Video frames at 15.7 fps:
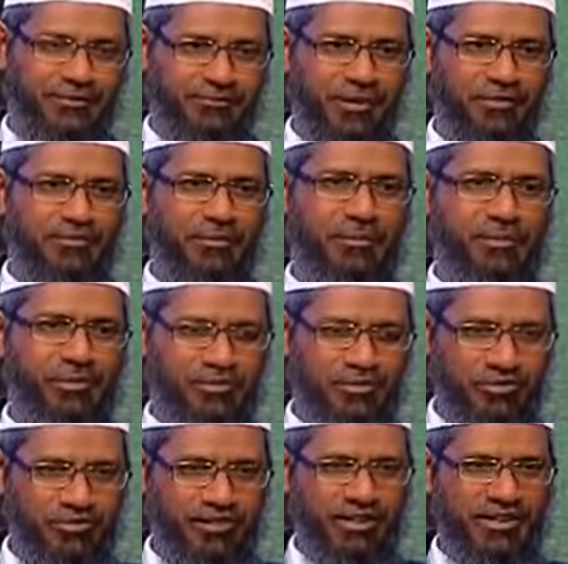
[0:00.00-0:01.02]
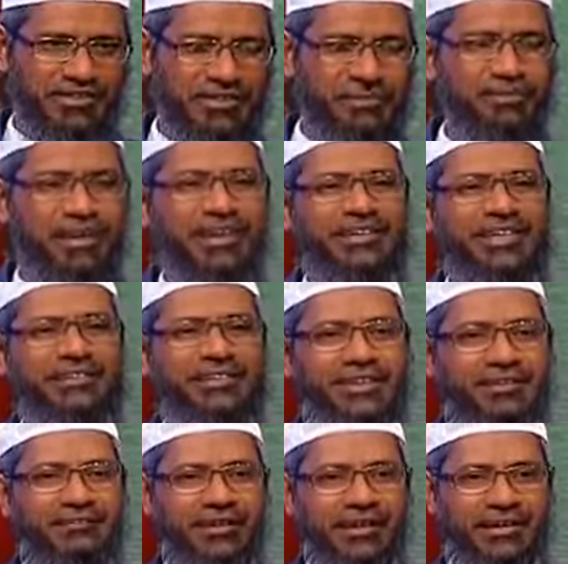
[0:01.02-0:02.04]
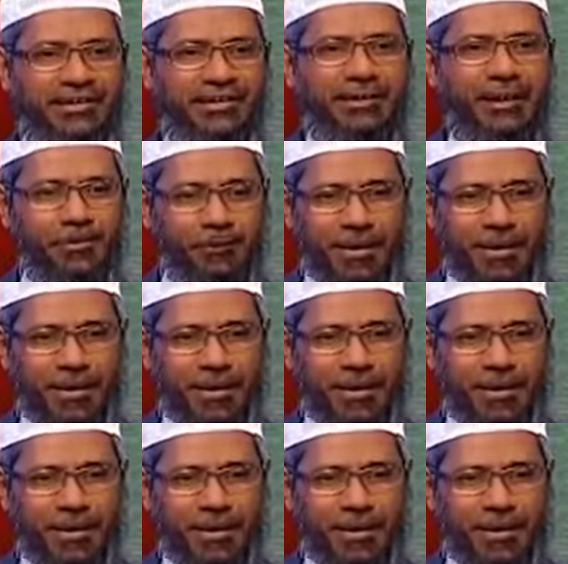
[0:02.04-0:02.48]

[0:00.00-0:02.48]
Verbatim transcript: it's preferable to choose the easy part than the difficult.